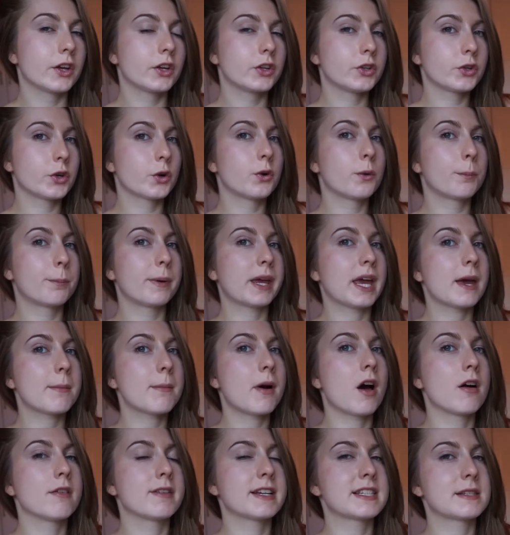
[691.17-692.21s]
Your
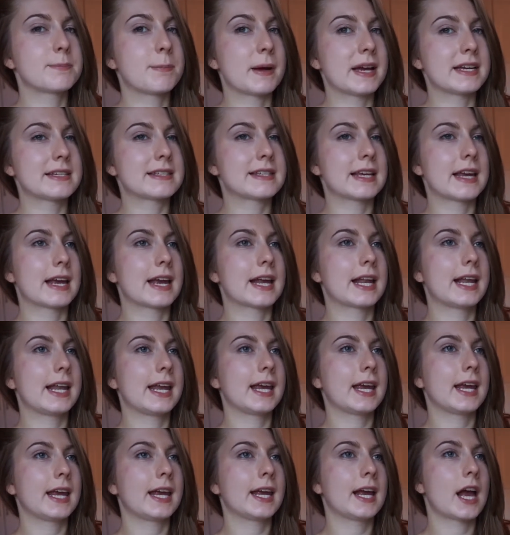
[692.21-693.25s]
BMR is
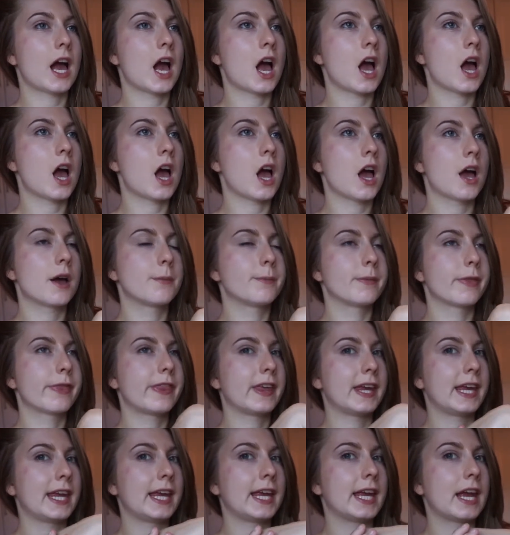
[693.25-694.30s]
basically
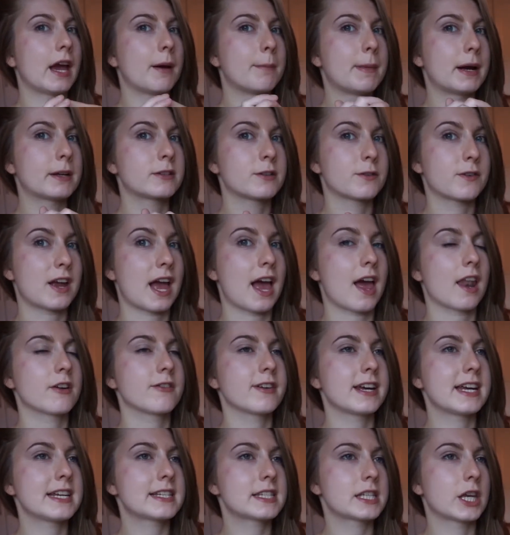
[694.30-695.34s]
the amount of
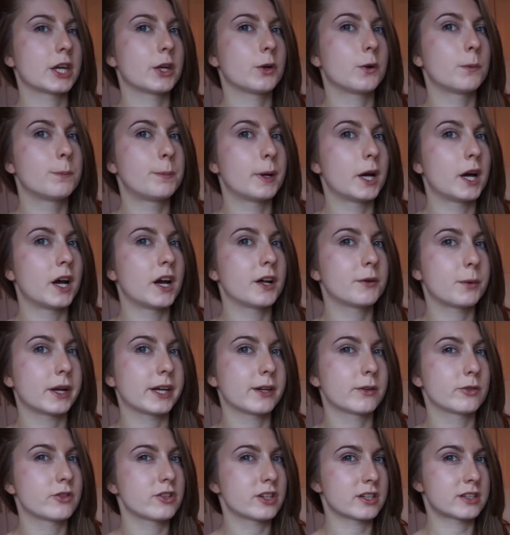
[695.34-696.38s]
calories that you'll burn when
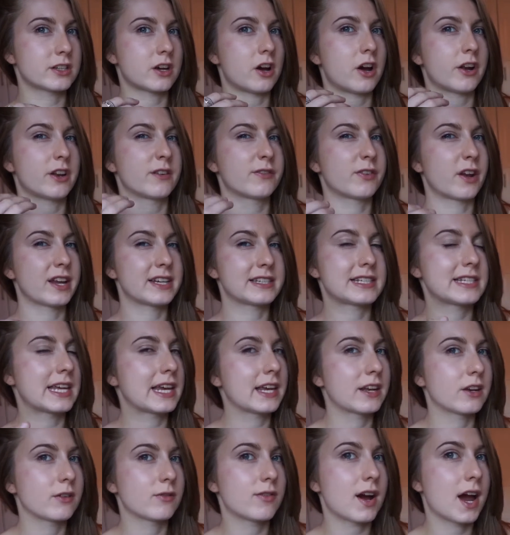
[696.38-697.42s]
you're just kind of like
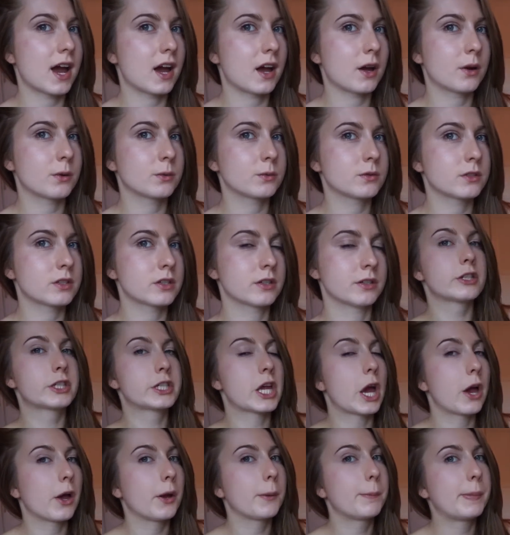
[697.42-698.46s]
sitting around.
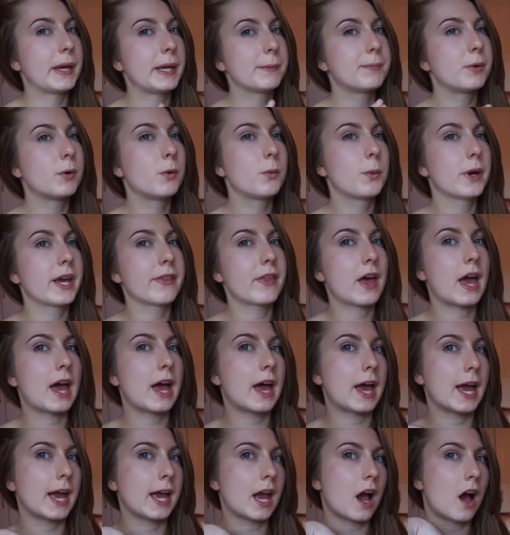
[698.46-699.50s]
So people with
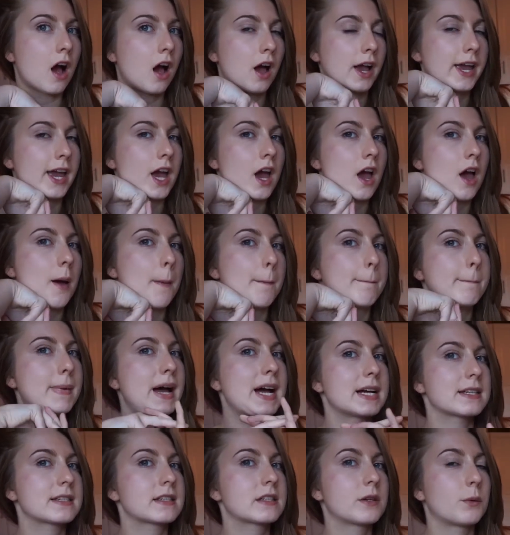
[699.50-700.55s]
a higher
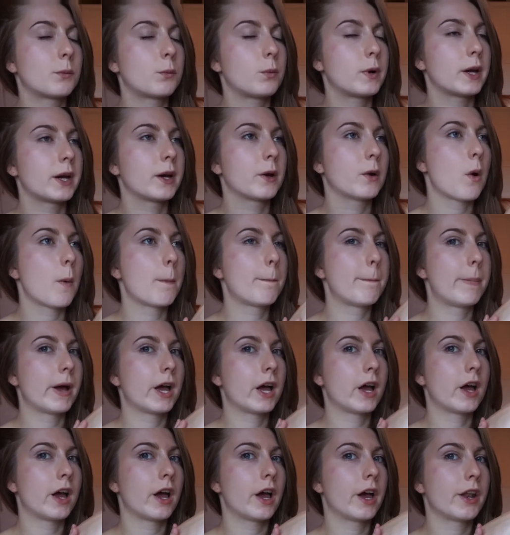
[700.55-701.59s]
mass will
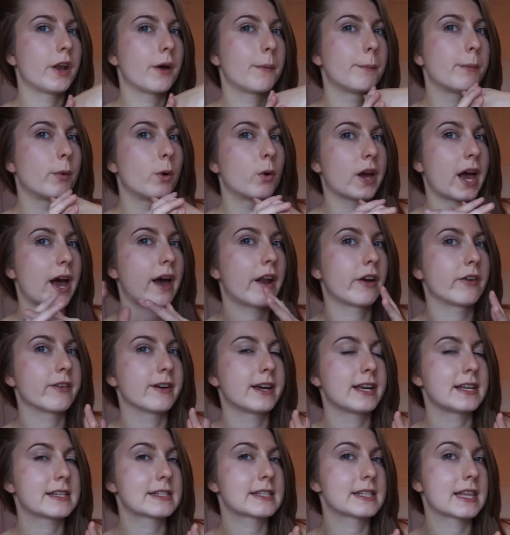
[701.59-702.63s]
burn more
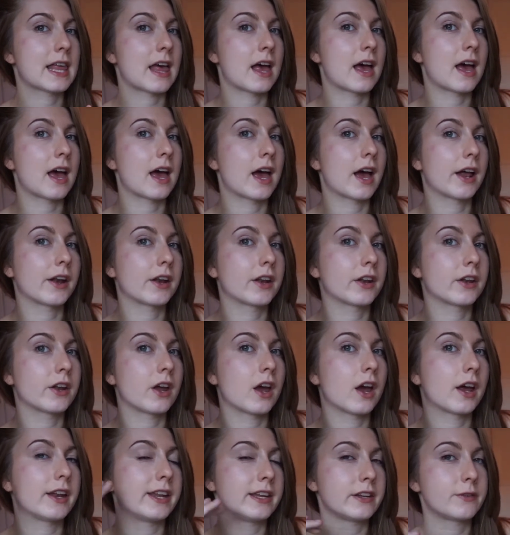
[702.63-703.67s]
calories than
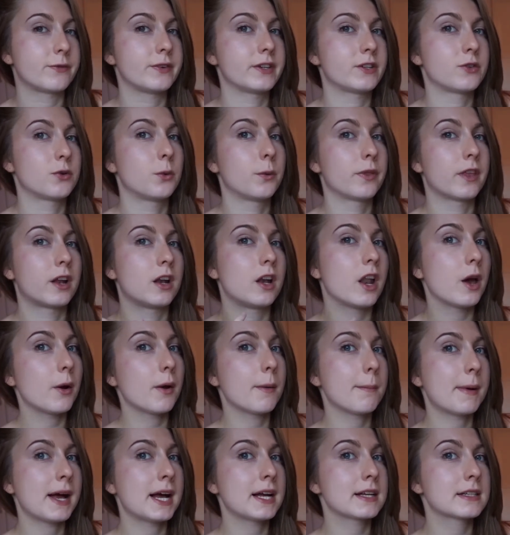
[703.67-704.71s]
an individual with a lower
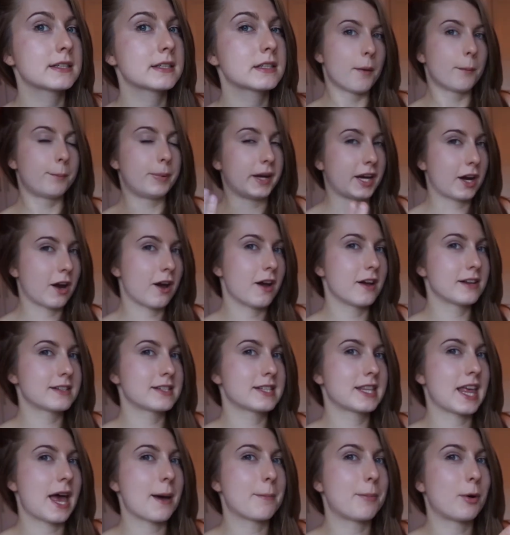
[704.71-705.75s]
mass, because
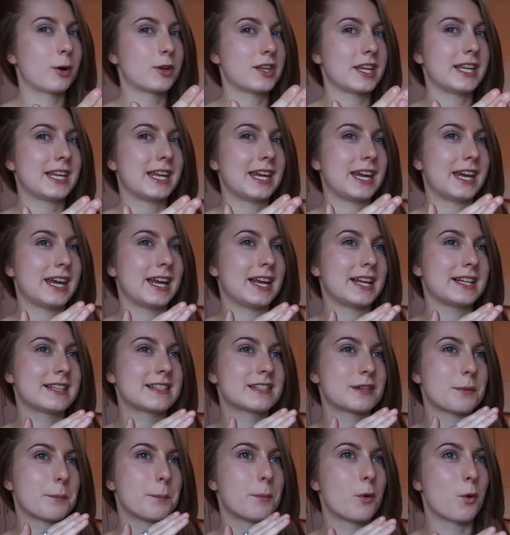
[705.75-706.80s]
their body
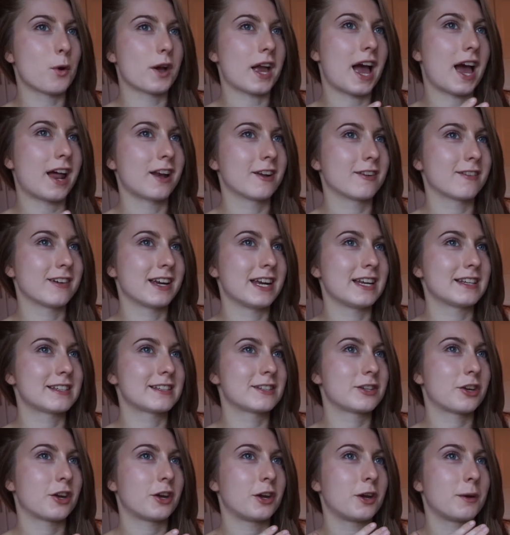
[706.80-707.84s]
needs more calories
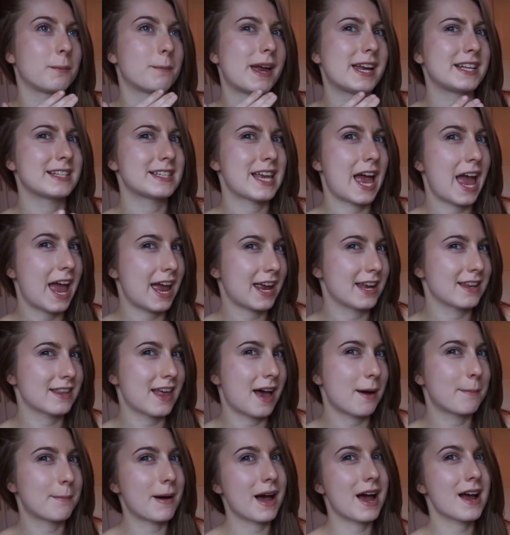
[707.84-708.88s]
to maintain
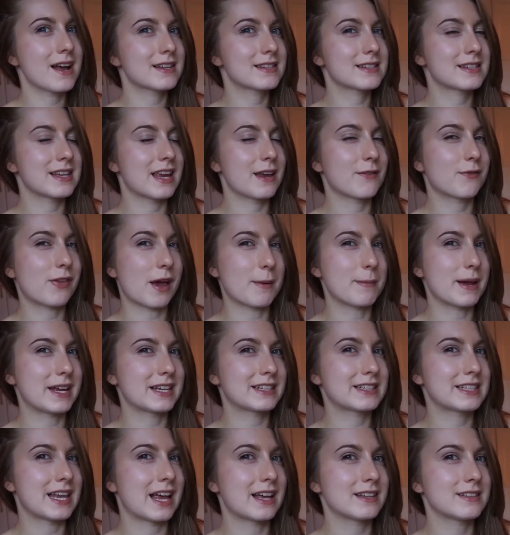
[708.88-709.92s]
that mass, if that
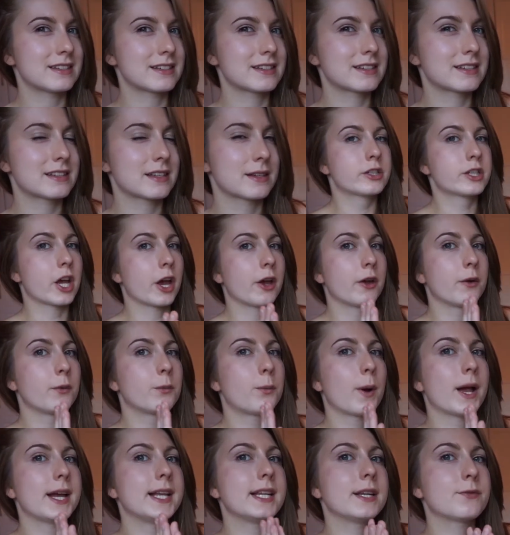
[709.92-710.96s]
makes sense. So
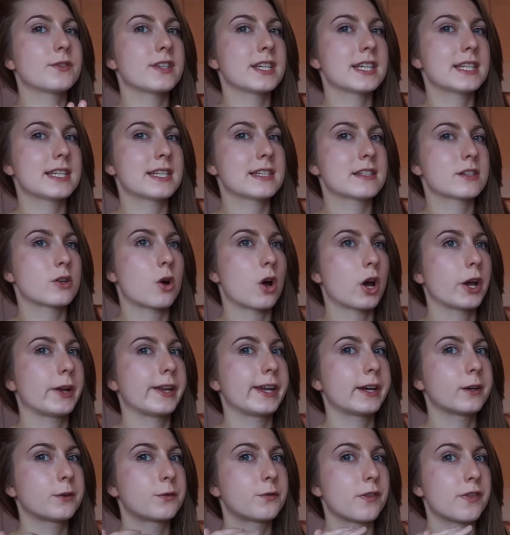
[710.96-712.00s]
weightlifting is not
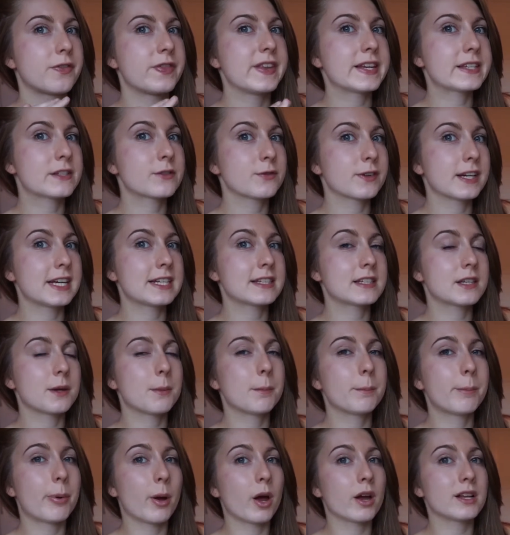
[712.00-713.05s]
only good for this
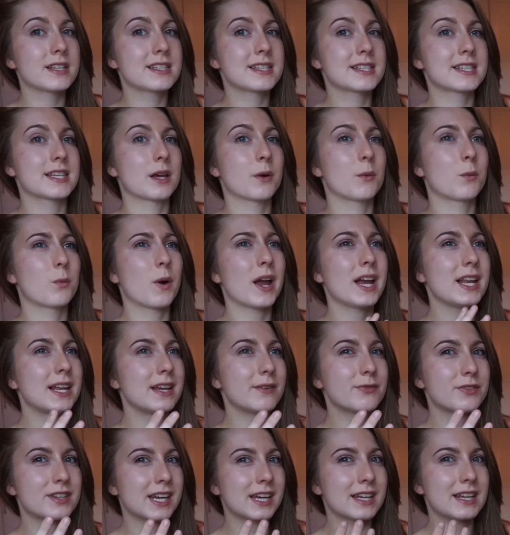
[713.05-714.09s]
reason, but
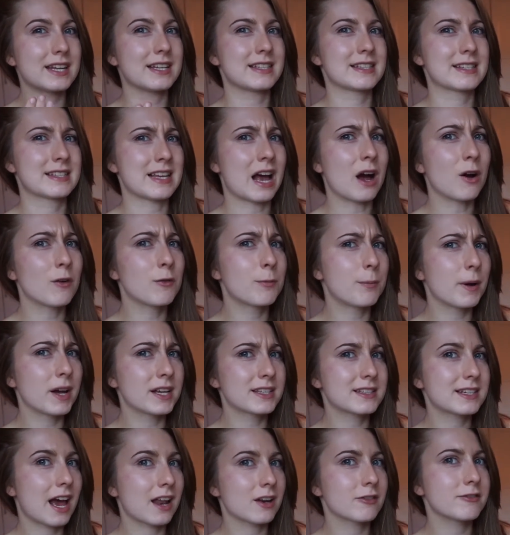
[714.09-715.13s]
weightlifting in itself
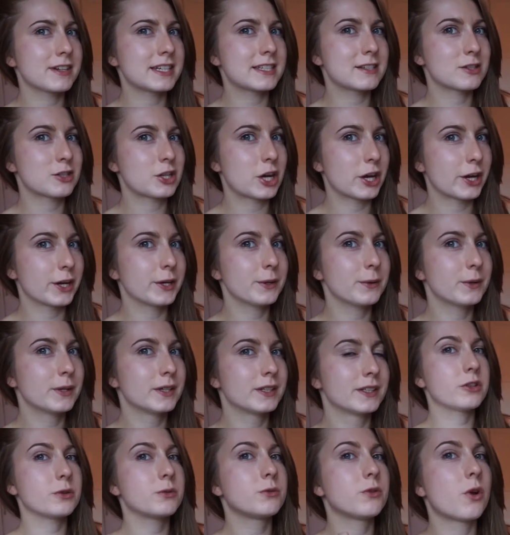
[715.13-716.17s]
burns calories too.
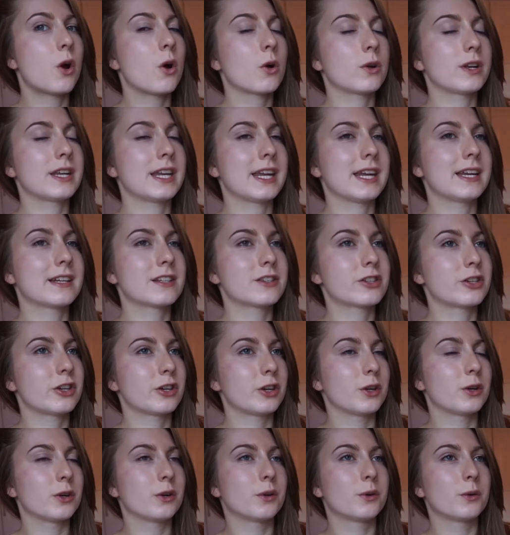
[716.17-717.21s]
You do not need
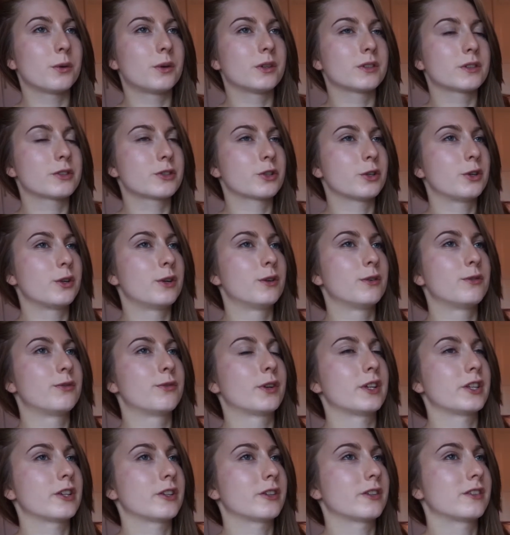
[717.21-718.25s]
to sort of
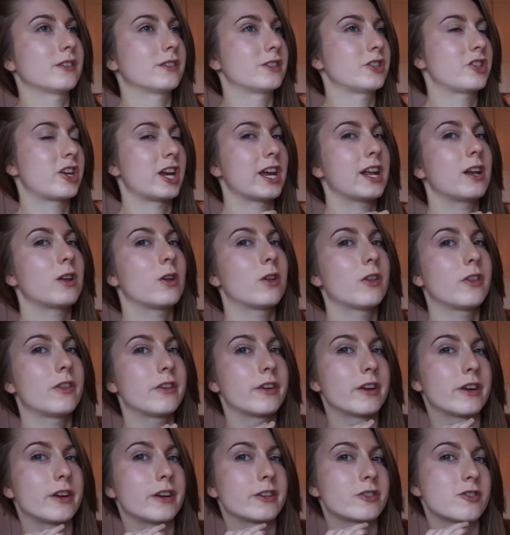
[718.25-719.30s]
chill on
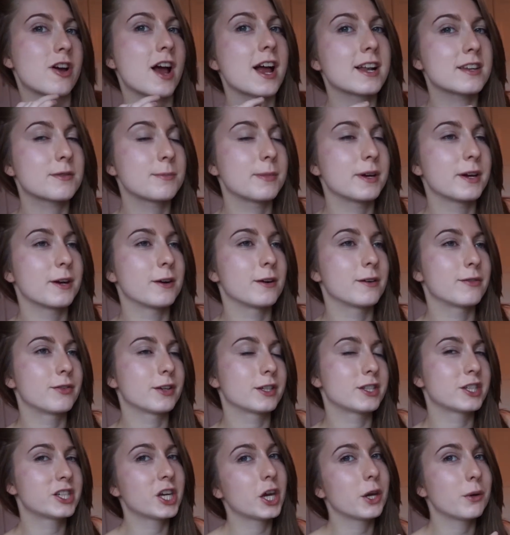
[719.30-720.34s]
the treadmill for
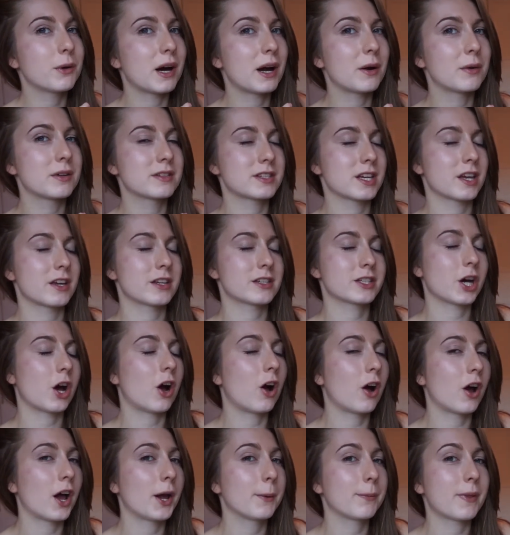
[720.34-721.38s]
2 hours at a
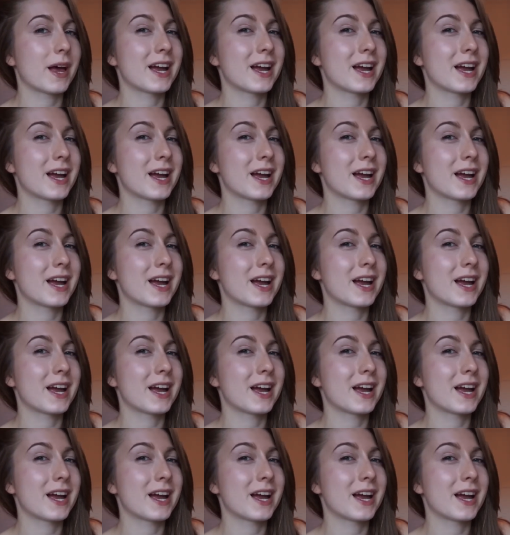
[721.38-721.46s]
time.